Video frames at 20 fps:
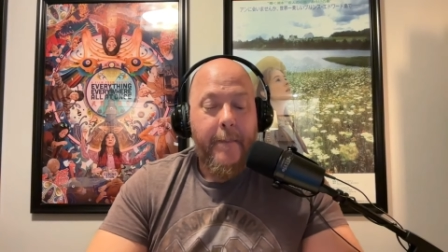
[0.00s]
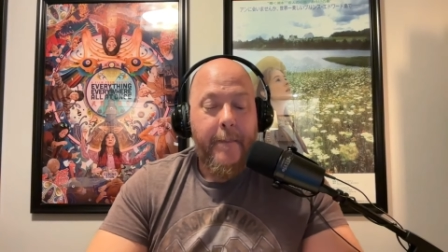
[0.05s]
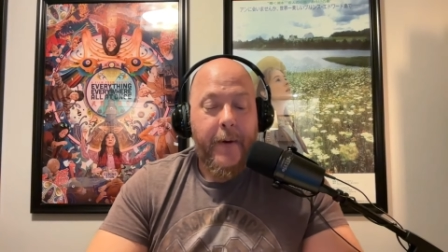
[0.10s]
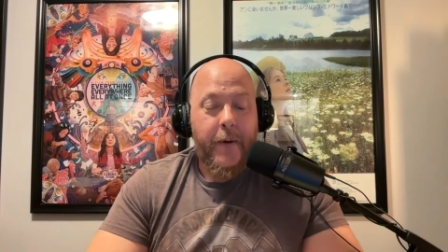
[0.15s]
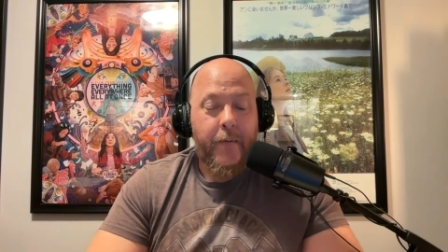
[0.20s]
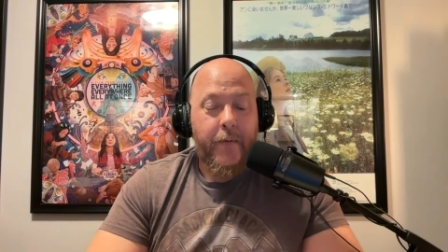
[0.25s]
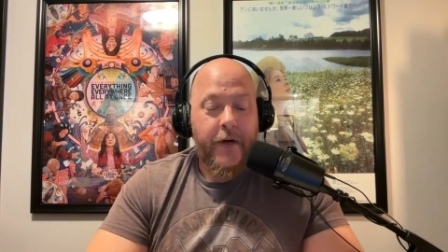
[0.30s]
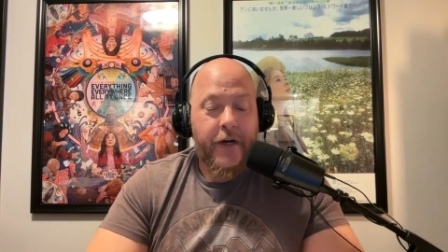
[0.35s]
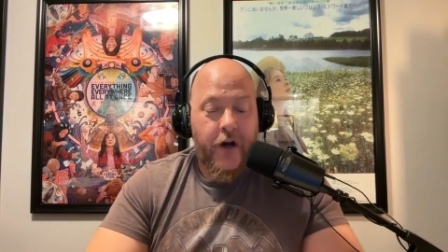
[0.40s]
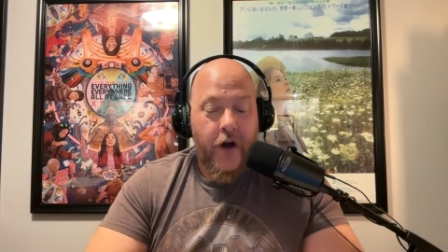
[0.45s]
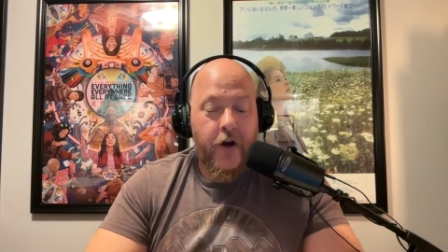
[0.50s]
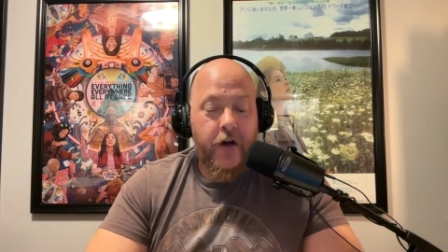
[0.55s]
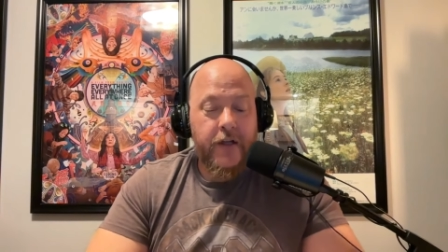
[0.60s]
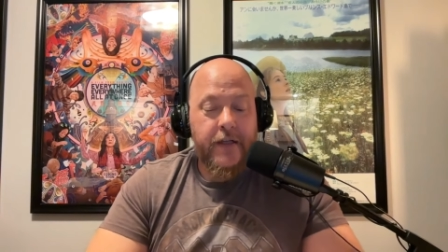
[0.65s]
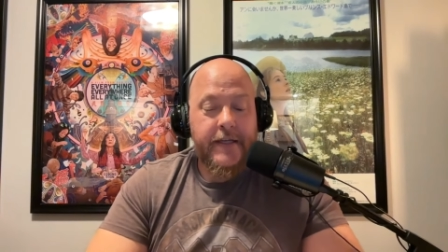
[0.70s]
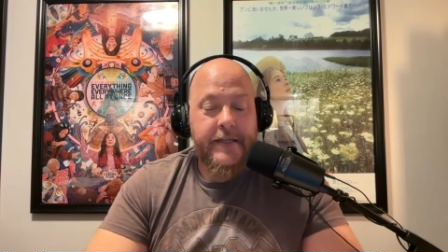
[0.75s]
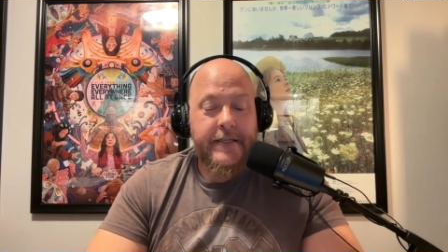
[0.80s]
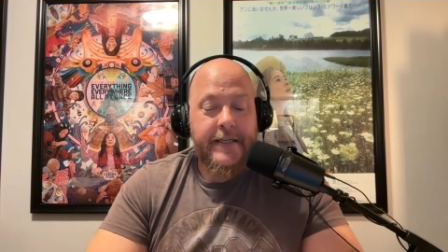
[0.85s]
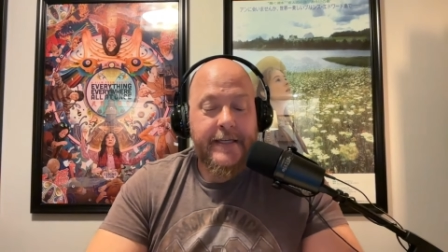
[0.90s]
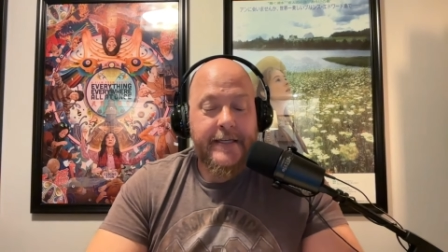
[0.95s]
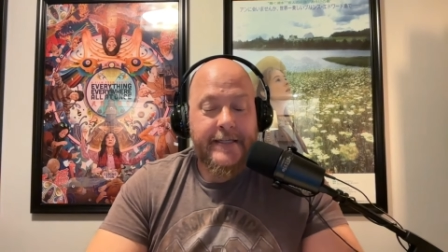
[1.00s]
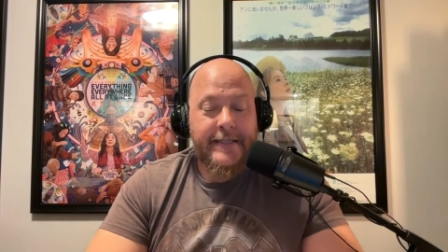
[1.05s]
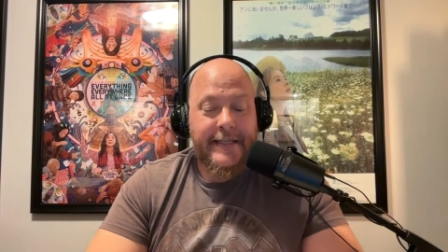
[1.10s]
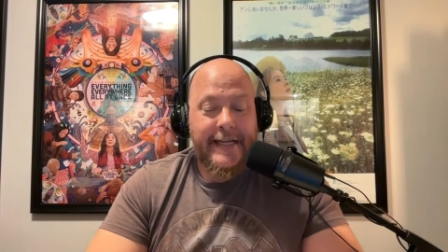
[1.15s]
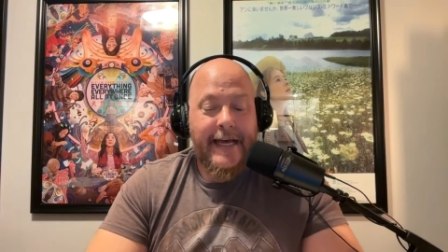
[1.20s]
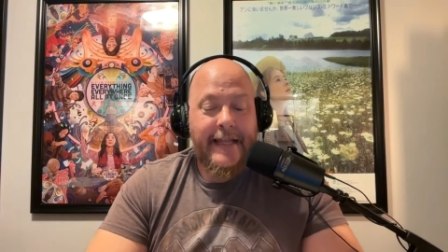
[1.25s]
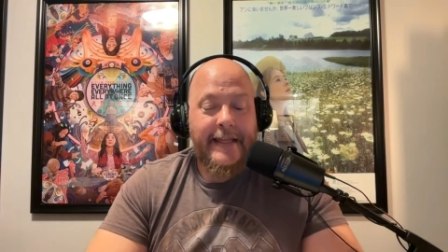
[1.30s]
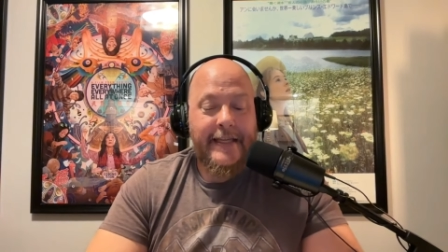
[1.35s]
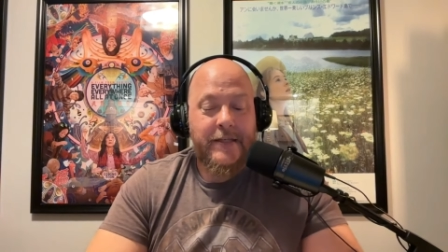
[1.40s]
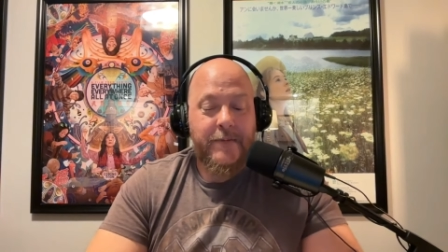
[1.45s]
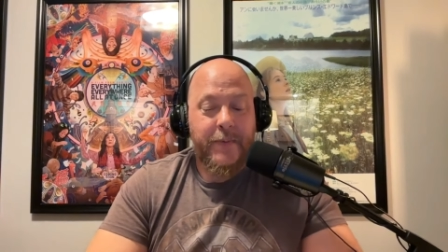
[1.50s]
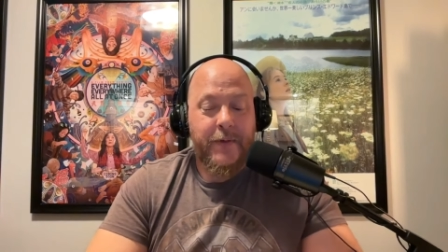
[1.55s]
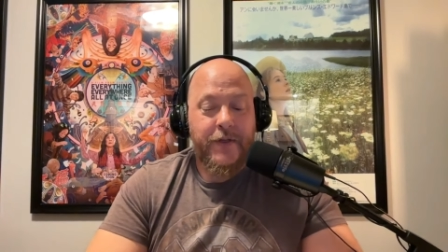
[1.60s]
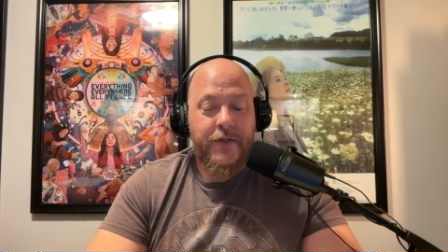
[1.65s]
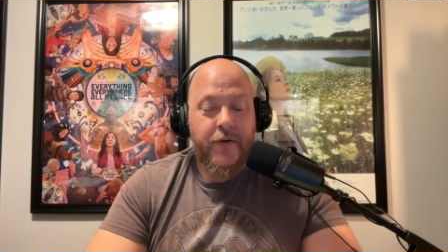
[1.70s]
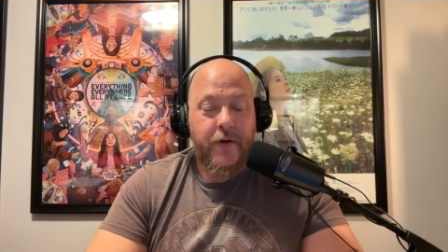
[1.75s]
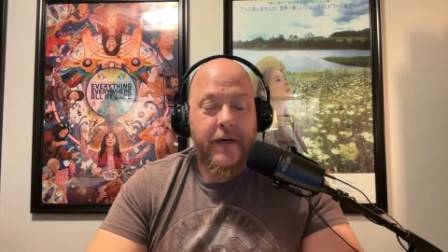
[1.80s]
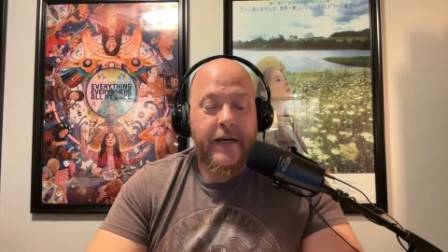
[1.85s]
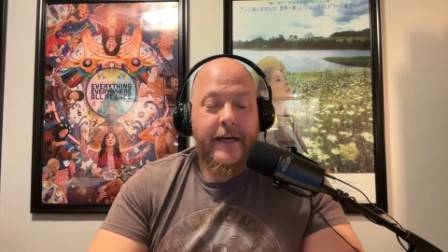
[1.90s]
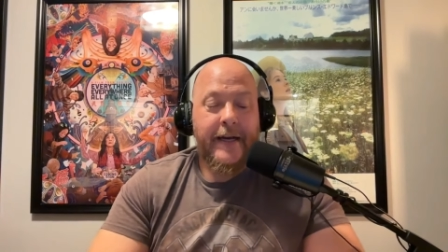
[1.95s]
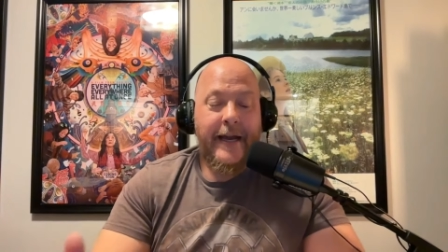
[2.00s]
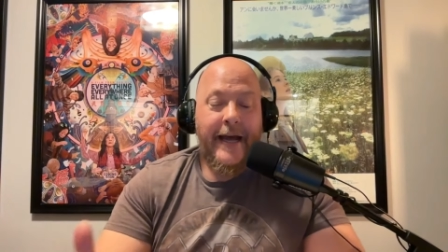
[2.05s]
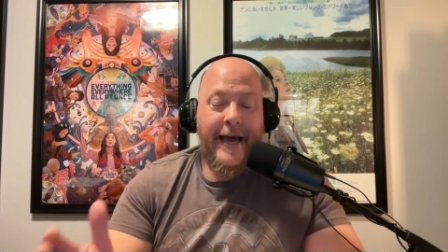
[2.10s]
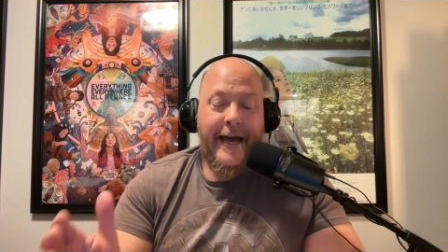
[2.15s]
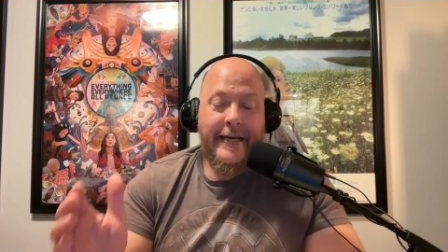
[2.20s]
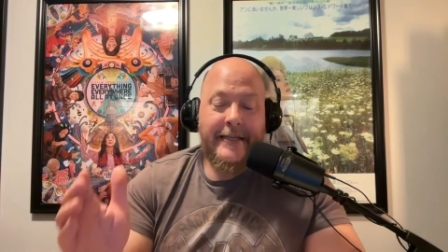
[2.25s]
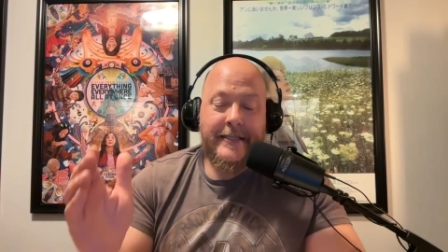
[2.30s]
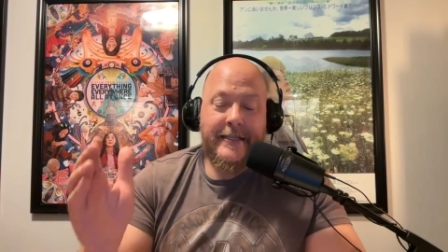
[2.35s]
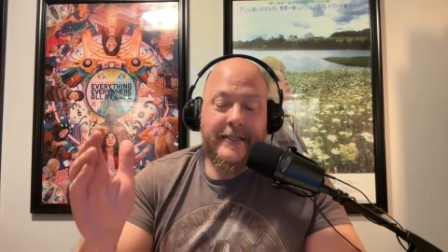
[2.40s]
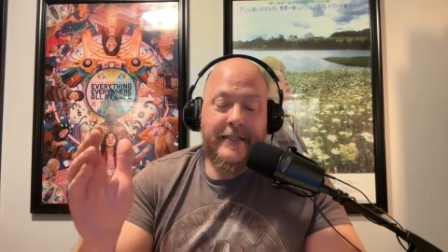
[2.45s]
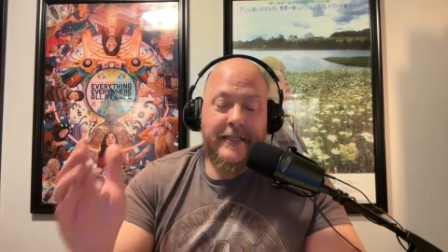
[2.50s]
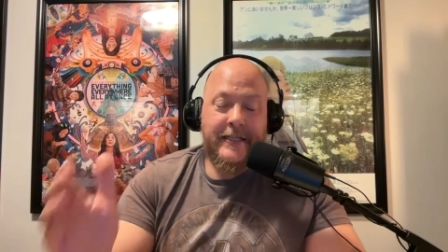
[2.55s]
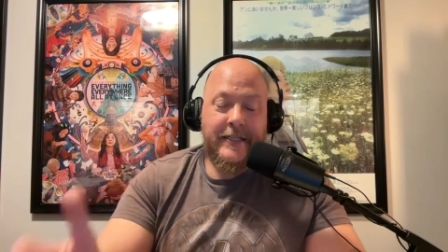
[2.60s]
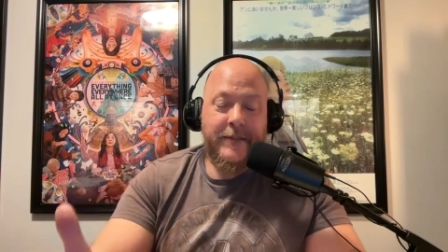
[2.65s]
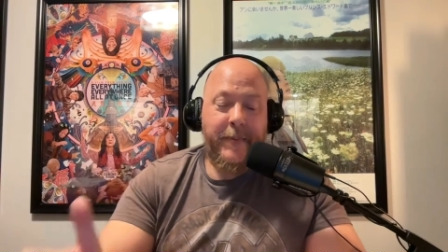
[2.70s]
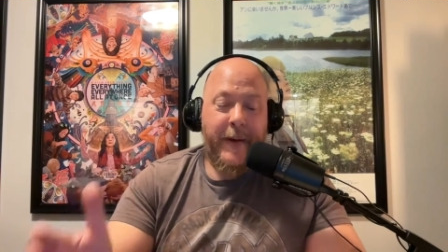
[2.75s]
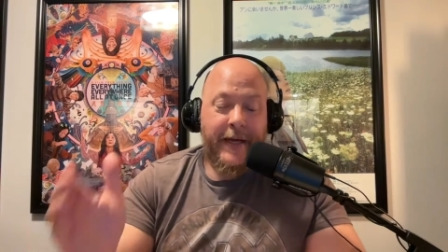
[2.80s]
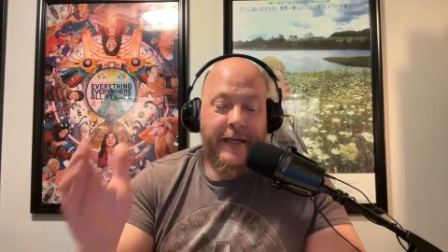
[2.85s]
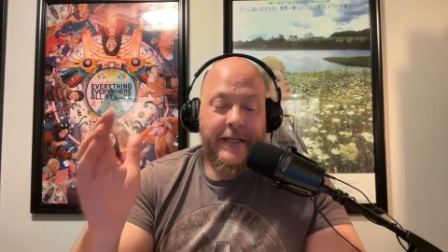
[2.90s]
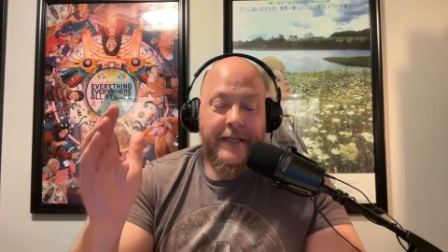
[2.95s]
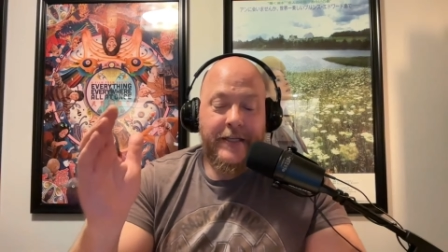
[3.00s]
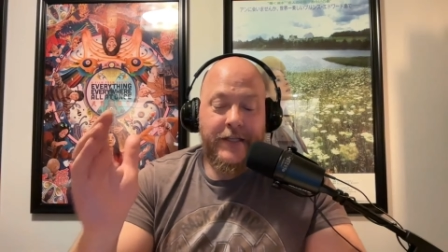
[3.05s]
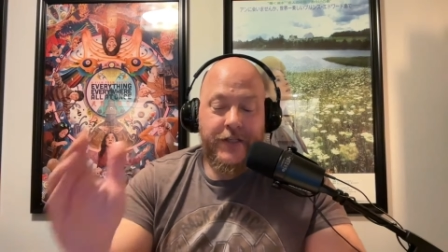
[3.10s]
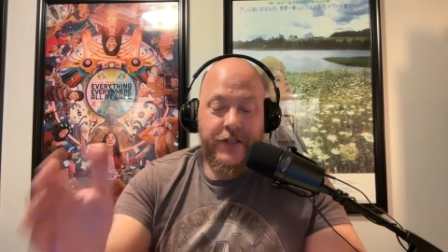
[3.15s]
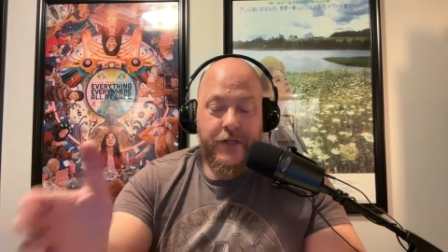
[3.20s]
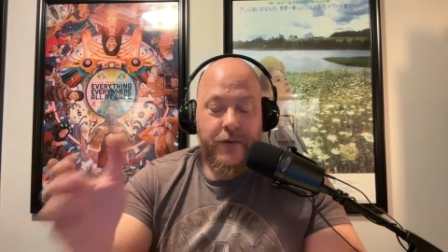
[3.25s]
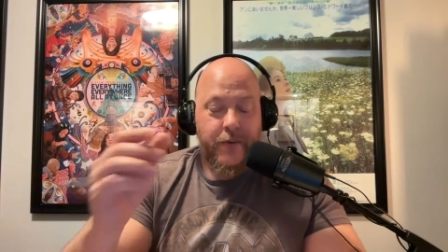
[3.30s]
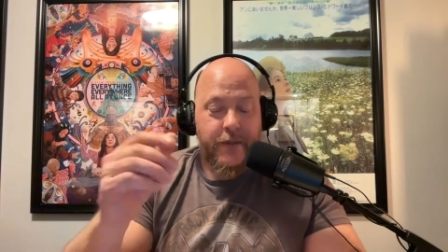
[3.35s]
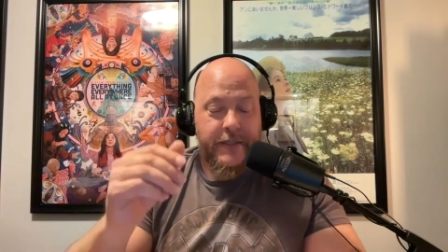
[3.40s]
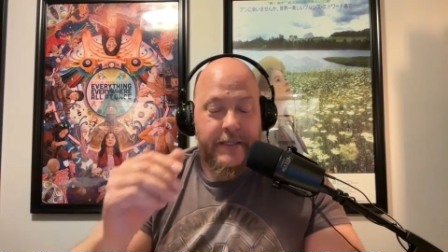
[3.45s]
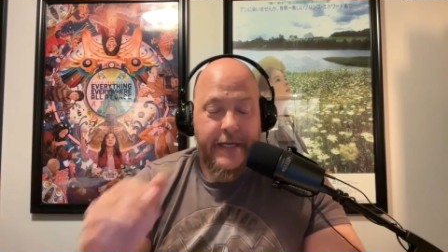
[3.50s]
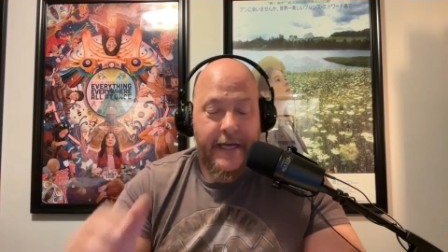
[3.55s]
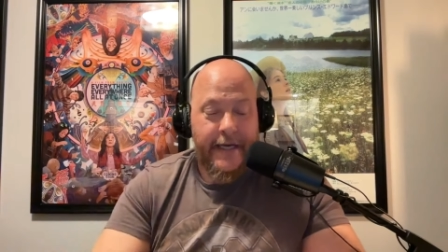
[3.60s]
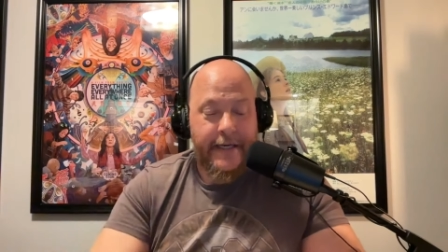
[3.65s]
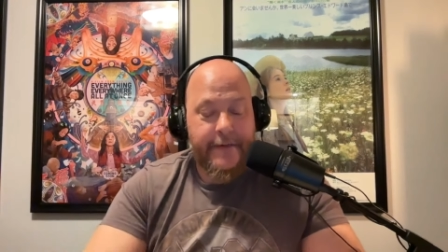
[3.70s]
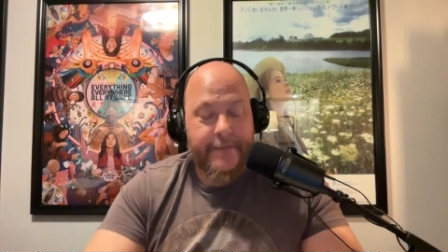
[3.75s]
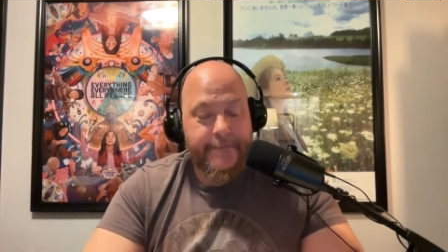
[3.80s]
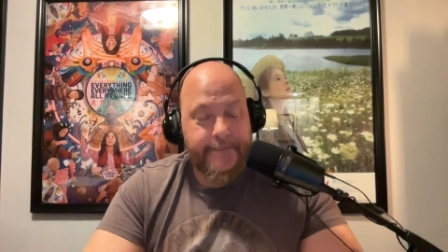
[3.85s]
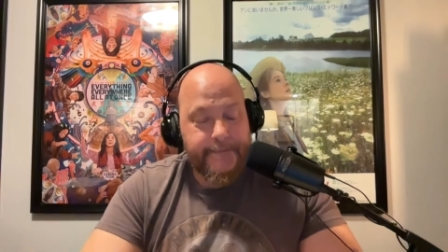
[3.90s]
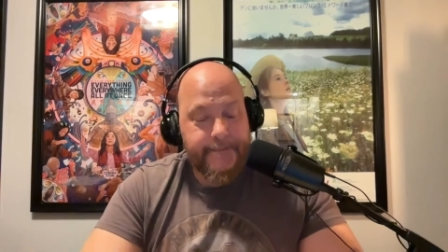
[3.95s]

but regardless, his death has been treated as a suspected suicide.